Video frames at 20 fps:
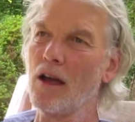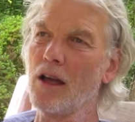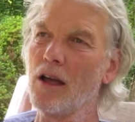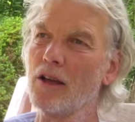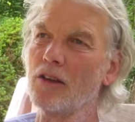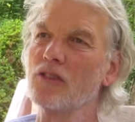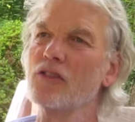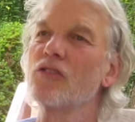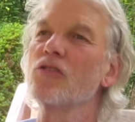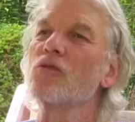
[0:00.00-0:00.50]

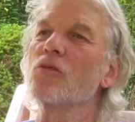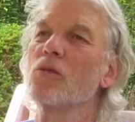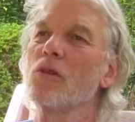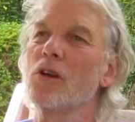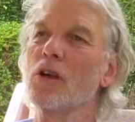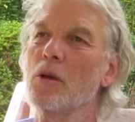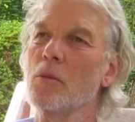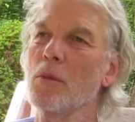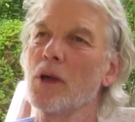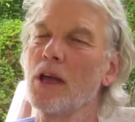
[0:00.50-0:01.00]

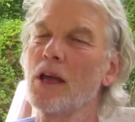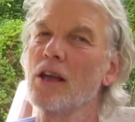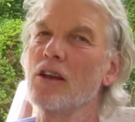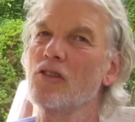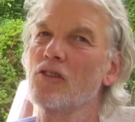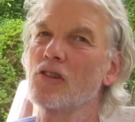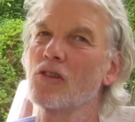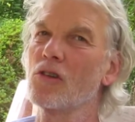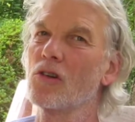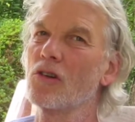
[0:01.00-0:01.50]
extreme
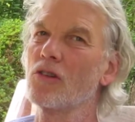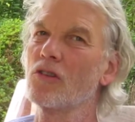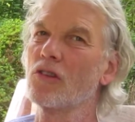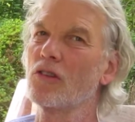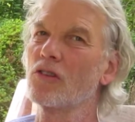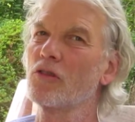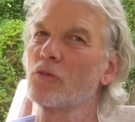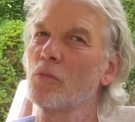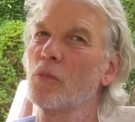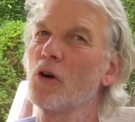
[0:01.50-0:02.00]
Agent Orange
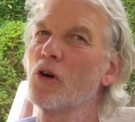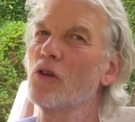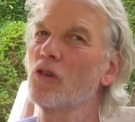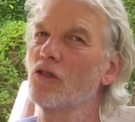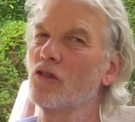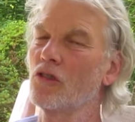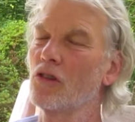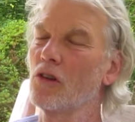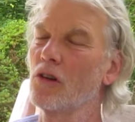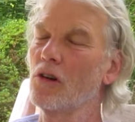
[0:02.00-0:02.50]

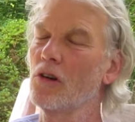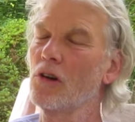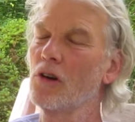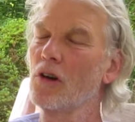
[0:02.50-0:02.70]
exposure,